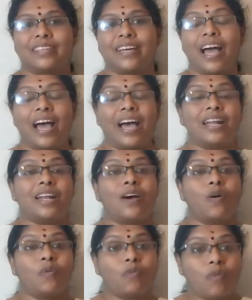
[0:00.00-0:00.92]
And
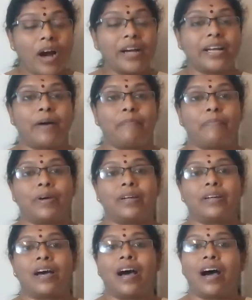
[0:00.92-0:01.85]
what
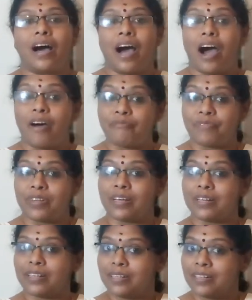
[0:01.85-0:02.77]
happened
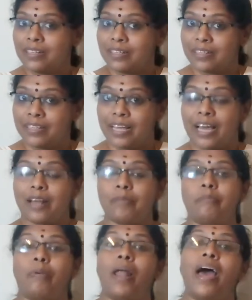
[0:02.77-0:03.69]
after
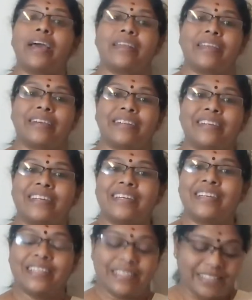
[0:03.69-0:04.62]
their planning?
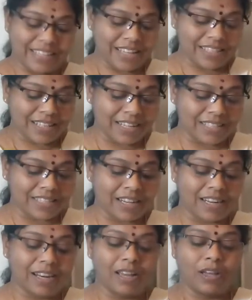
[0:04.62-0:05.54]
Just
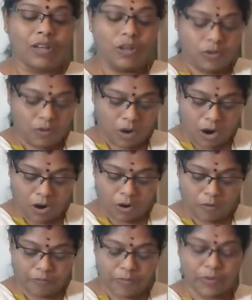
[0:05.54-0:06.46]
listen. All
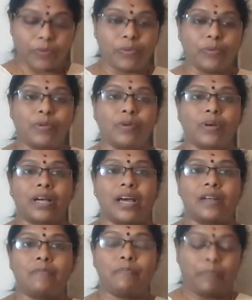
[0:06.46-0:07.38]
of you look
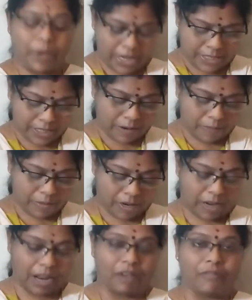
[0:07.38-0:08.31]
at page number
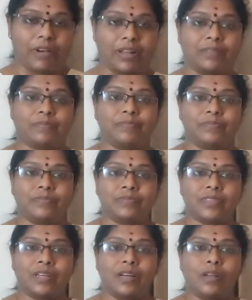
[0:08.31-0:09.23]
11.
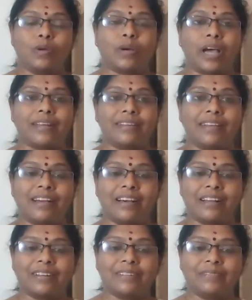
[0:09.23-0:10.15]
Look at
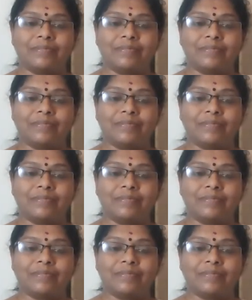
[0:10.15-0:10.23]
here.